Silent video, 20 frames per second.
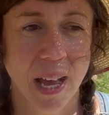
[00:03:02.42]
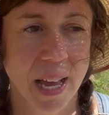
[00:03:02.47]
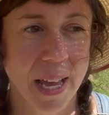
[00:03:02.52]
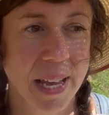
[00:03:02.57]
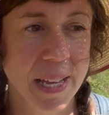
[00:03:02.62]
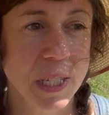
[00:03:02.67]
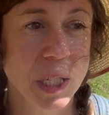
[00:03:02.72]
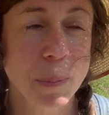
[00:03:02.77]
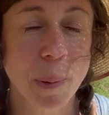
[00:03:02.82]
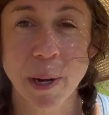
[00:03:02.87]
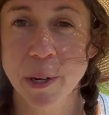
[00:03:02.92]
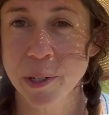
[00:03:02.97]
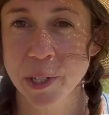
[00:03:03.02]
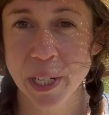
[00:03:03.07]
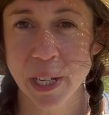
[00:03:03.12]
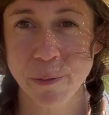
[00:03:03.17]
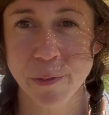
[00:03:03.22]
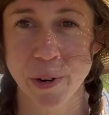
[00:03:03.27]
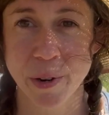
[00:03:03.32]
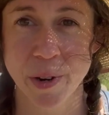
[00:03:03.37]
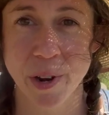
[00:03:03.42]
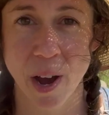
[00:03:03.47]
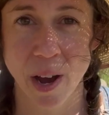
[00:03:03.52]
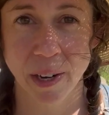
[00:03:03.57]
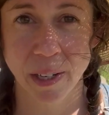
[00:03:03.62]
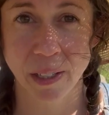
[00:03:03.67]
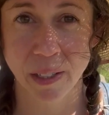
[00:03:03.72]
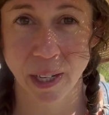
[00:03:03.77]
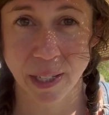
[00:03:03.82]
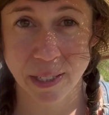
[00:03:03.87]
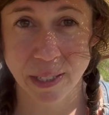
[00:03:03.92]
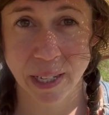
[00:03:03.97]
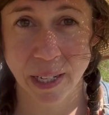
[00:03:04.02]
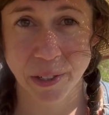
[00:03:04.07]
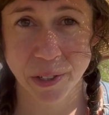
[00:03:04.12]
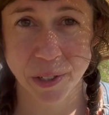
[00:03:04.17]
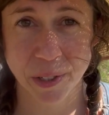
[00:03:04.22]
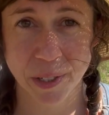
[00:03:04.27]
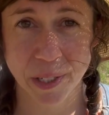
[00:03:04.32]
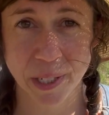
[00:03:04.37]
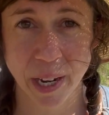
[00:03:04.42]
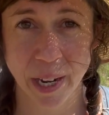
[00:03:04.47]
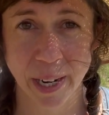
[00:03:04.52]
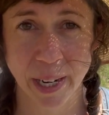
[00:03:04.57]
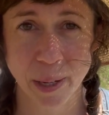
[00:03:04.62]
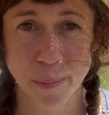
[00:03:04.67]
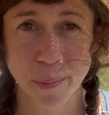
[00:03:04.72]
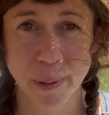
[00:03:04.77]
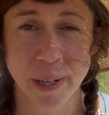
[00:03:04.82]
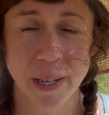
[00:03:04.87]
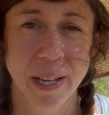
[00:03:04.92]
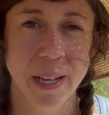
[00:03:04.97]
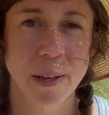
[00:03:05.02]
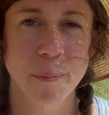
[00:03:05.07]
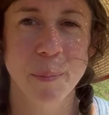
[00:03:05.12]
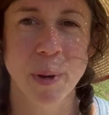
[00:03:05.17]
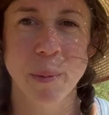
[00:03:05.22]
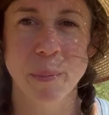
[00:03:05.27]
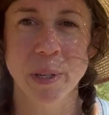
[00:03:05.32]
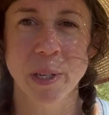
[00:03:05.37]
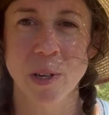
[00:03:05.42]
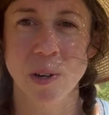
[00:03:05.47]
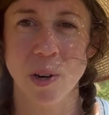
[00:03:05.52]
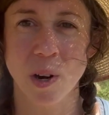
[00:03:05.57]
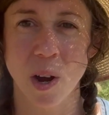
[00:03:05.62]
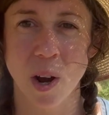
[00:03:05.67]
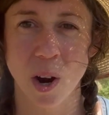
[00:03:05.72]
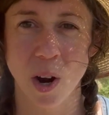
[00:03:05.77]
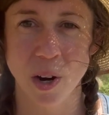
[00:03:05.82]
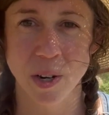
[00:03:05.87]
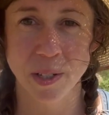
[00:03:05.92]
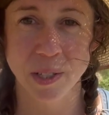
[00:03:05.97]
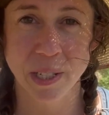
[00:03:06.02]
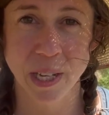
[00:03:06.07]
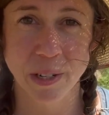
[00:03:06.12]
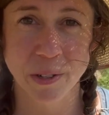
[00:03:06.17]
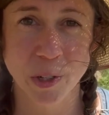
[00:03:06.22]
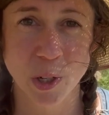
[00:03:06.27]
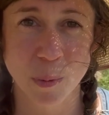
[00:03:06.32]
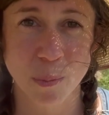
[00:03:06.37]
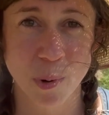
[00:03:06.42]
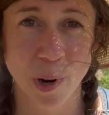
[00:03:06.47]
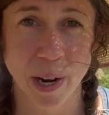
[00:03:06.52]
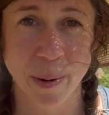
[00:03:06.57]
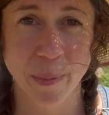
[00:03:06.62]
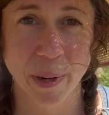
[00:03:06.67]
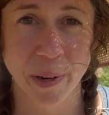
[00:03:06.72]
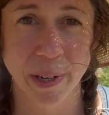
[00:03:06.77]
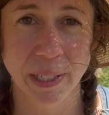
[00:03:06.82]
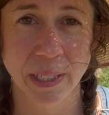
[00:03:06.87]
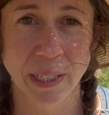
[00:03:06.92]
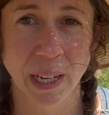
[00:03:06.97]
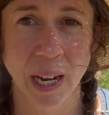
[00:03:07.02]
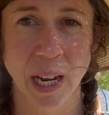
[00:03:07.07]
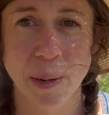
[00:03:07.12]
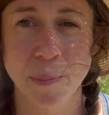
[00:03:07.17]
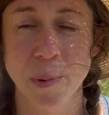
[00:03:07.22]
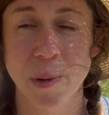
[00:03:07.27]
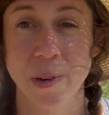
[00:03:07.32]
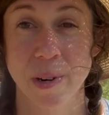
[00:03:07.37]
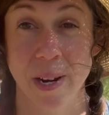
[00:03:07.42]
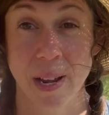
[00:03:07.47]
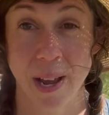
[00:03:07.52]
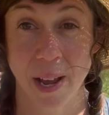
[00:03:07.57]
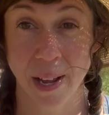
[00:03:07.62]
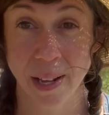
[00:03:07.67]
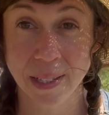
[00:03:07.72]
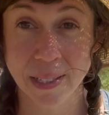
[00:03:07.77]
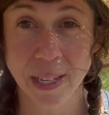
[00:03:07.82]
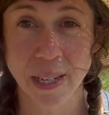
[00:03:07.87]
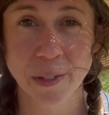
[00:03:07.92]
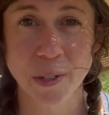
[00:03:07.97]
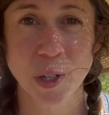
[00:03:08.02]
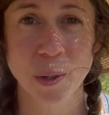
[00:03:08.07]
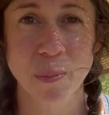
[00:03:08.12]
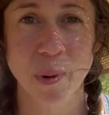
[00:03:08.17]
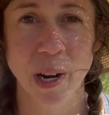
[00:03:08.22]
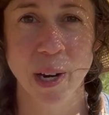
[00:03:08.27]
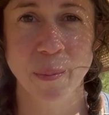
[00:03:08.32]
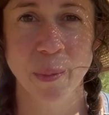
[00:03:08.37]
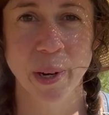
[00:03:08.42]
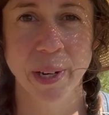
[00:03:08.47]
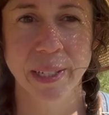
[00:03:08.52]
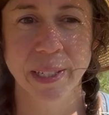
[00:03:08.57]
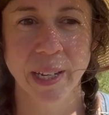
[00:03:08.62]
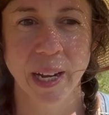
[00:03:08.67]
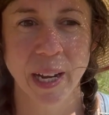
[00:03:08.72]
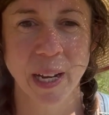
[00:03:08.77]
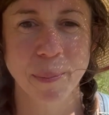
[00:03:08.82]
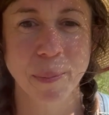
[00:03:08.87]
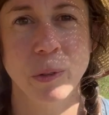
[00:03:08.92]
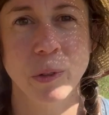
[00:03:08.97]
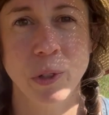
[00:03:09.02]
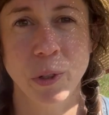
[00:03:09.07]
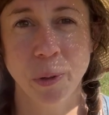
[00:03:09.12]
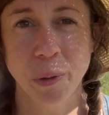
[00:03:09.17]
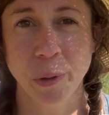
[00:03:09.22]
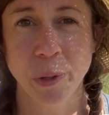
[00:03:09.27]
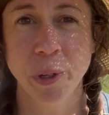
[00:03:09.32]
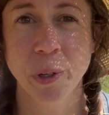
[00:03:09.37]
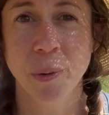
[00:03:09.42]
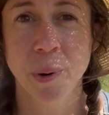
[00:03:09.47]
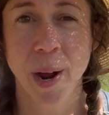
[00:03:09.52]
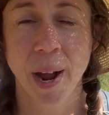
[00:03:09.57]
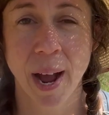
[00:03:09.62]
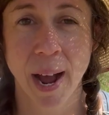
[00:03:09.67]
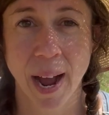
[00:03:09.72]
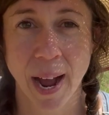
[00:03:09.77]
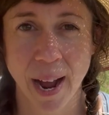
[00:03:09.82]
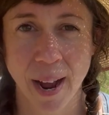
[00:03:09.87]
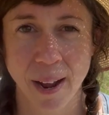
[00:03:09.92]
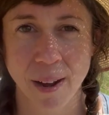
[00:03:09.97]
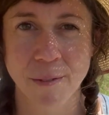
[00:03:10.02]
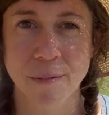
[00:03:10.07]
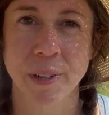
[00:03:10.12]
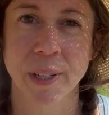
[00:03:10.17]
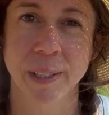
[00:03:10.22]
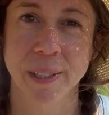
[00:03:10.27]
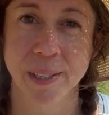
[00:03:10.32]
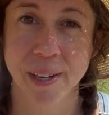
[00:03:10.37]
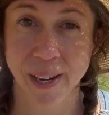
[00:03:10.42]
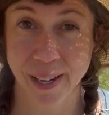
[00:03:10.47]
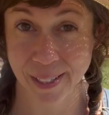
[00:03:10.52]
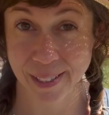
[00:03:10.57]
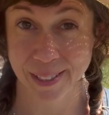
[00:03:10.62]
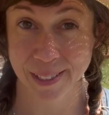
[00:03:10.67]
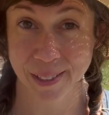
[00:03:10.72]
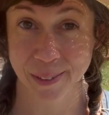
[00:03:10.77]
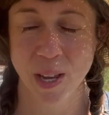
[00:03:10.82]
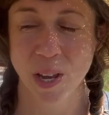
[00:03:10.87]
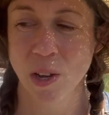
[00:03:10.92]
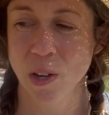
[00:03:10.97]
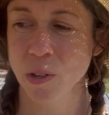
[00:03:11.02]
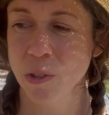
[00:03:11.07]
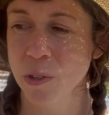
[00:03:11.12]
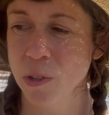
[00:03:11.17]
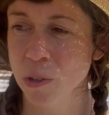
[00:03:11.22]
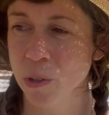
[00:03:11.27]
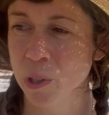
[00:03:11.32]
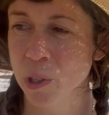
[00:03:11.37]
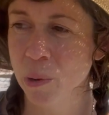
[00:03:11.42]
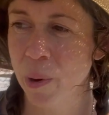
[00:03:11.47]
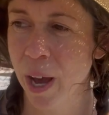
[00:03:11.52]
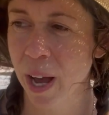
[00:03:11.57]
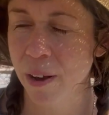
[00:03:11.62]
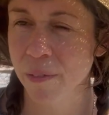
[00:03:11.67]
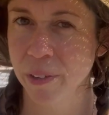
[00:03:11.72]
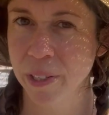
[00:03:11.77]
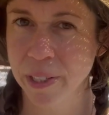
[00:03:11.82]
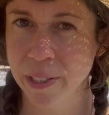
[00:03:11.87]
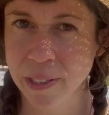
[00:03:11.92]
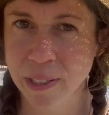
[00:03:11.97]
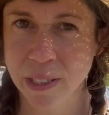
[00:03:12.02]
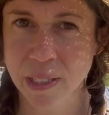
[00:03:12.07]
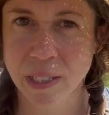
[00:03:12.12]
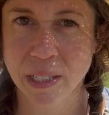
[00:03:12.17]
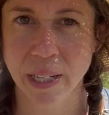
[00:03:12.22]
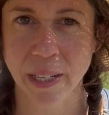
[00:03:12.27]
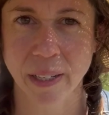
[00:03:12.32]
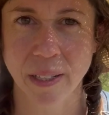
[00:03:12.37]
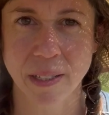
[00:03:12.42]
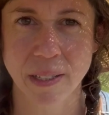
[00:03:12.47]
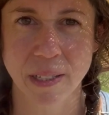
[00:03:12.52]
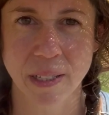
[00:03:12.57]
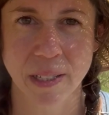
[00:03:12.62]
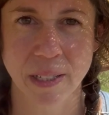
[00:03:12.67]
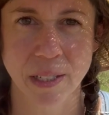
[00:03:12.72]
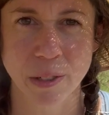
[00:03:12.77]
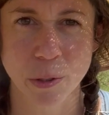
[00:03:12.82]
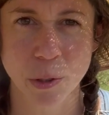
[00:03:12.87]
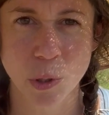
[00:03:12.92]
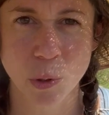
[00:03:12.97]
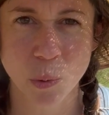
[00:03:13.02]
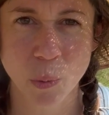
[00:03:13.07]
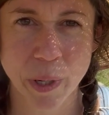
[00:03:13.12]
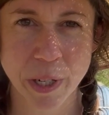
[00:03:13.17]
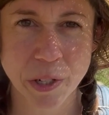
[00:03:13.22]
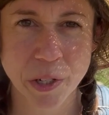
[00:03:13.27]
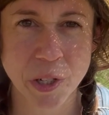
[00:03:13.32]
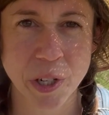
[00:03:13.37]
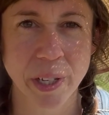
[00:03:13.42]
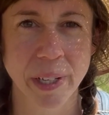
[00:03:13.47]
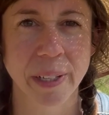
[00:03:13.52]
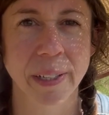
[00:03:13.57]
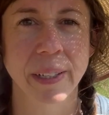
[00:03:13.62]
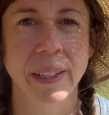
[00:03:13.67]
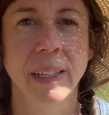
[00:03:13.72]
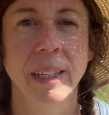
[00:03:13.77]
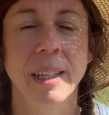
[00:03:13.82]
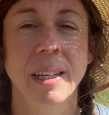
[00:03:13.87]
especially if you're not a gut center type, maybe you're a heart center primary type or a head center primary type. Do you have a gut? Do you have instincts and intuition?